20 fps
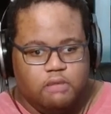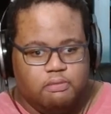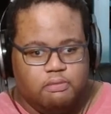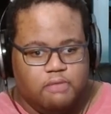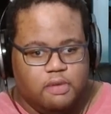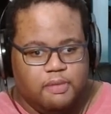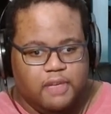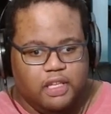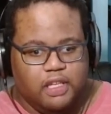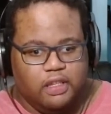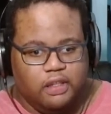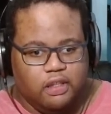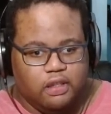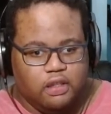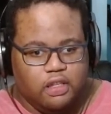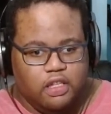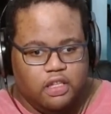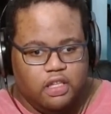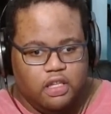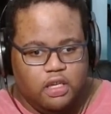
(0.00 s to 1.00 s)
but
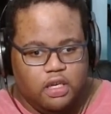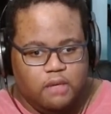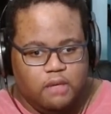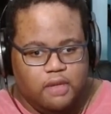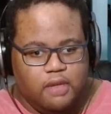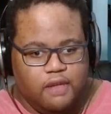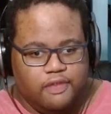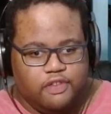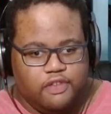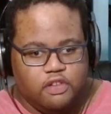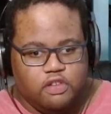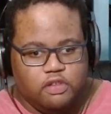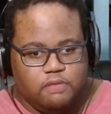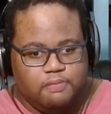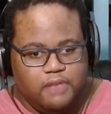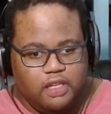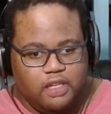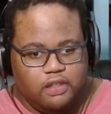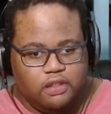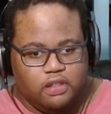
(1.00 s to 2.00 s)
basically, if you're
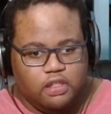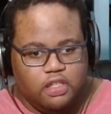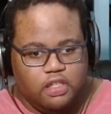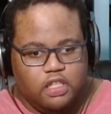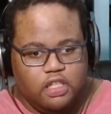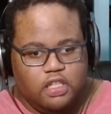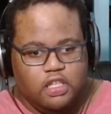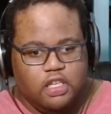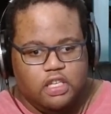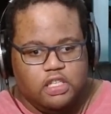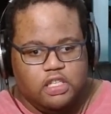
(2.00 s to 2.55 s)
basically